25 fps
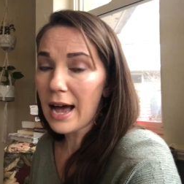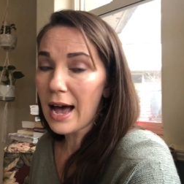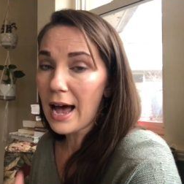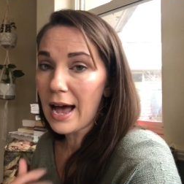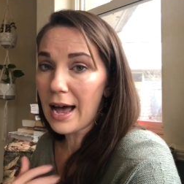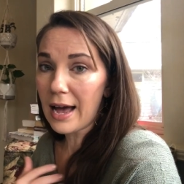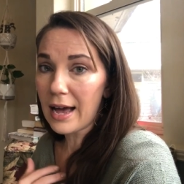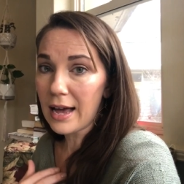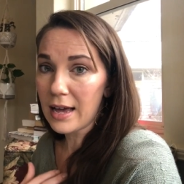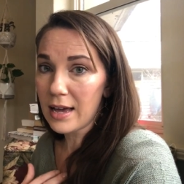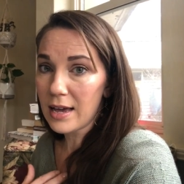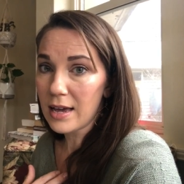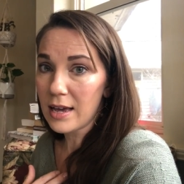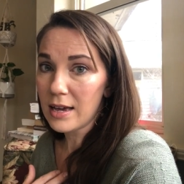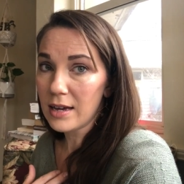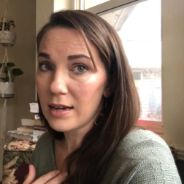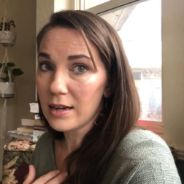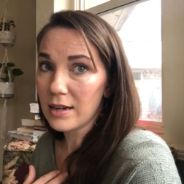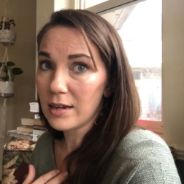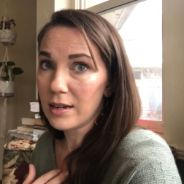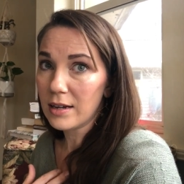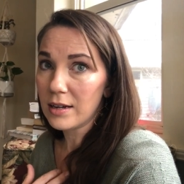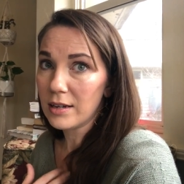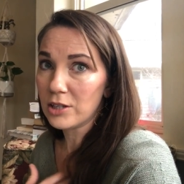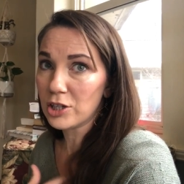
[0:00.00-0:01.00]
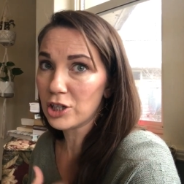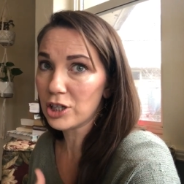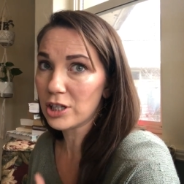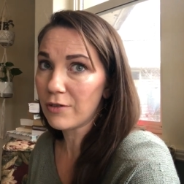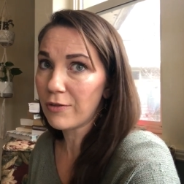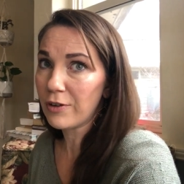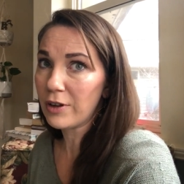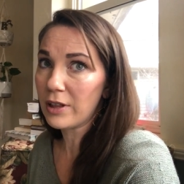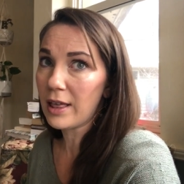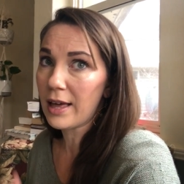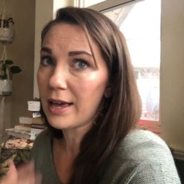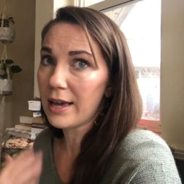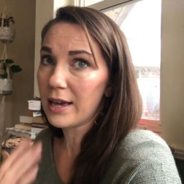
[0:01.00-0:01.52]
I just
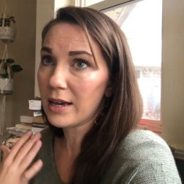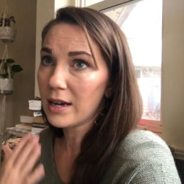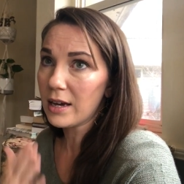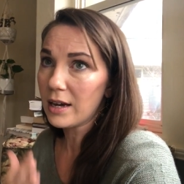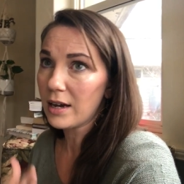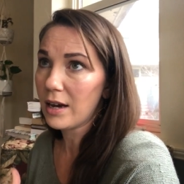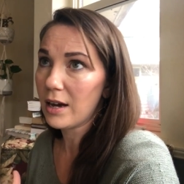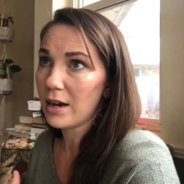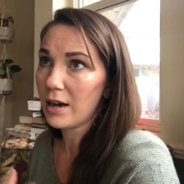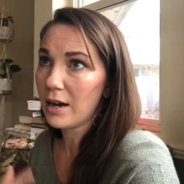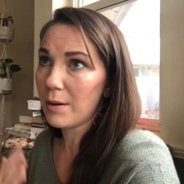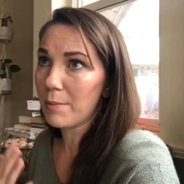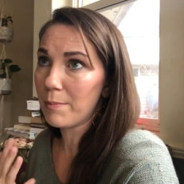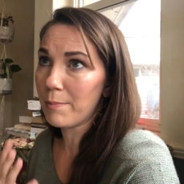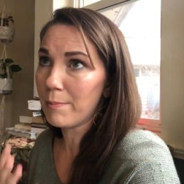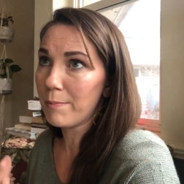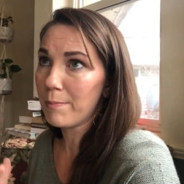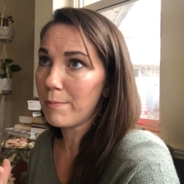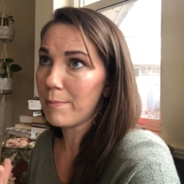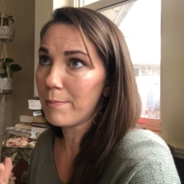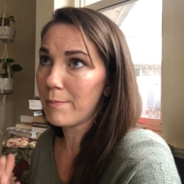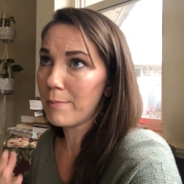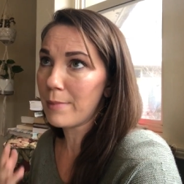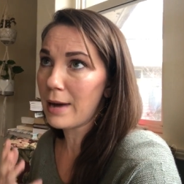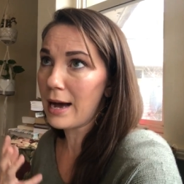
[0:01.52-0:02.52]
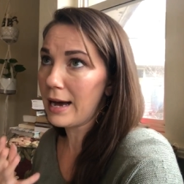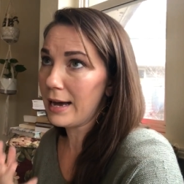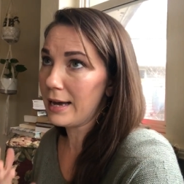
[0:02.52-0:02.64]
feel like my